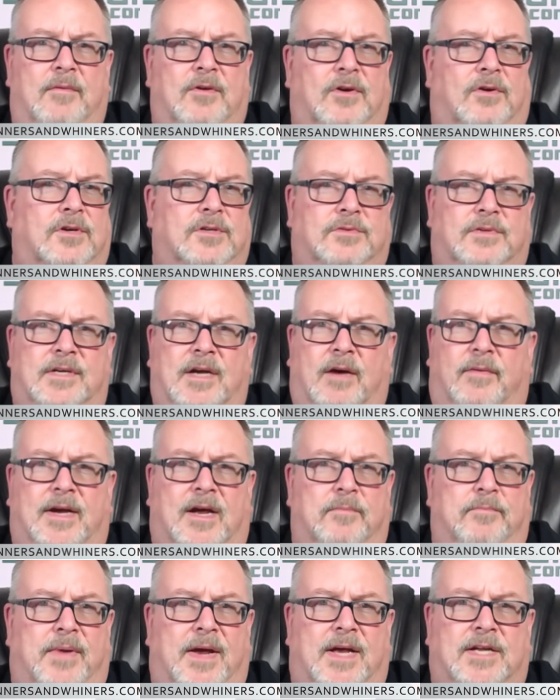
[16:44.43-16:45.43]
Of course, now we
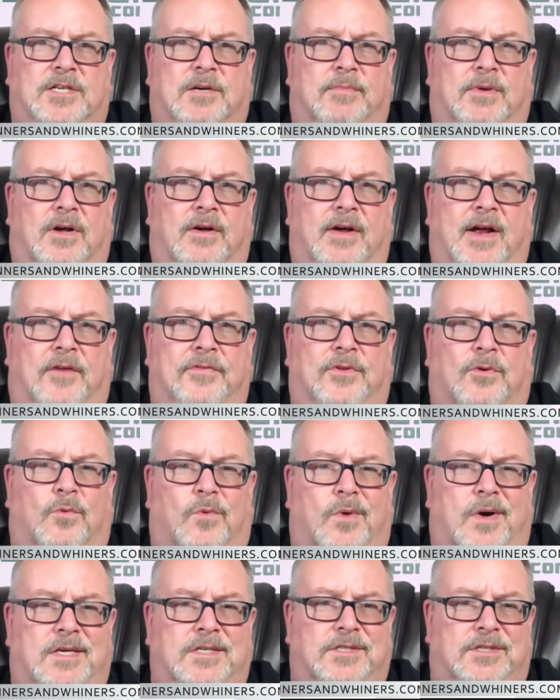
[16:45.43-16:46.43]
got basketball out the
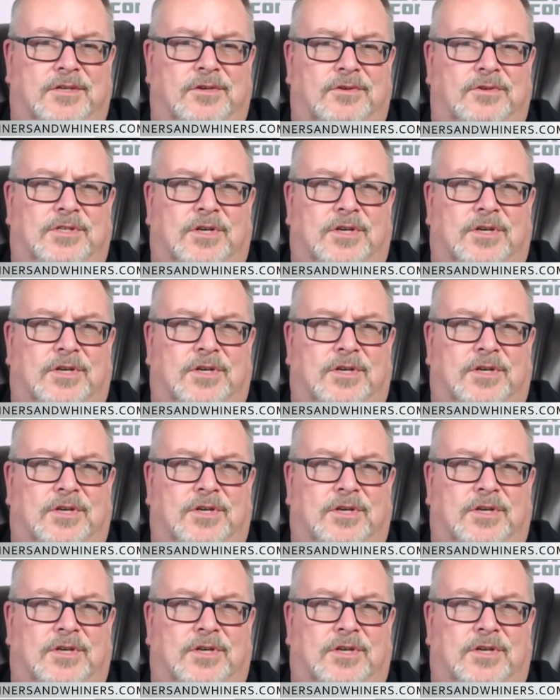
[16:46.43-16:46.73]
wazoo.